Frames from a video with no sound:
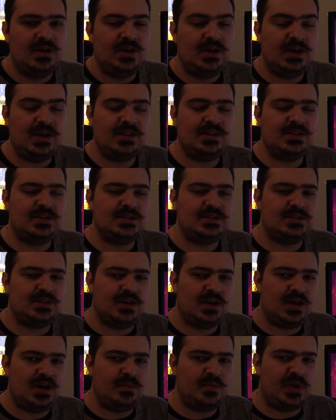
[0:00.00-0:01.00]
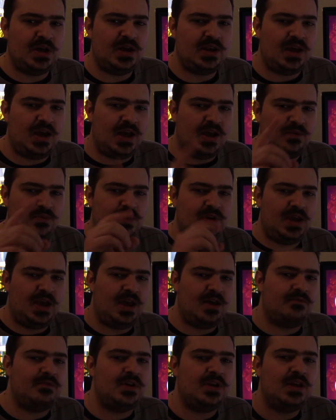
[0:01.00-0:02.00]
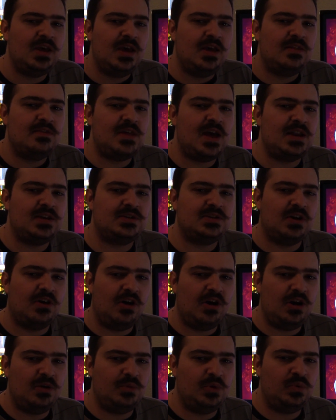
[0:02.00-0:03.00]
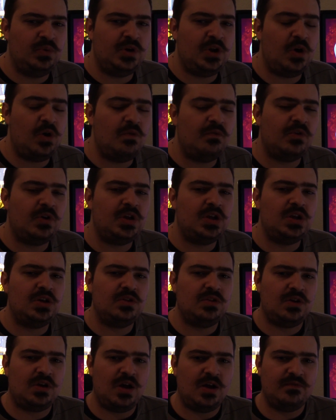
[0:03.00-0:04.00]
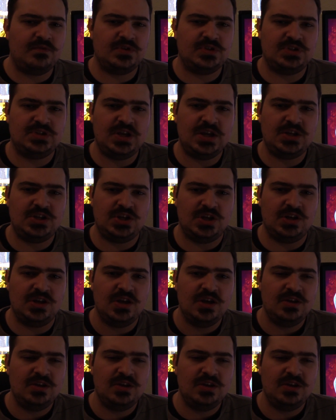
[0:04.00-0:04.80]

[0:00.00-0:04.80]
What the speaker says: In this timeline, I would have it that Tarble would overhear the conversation,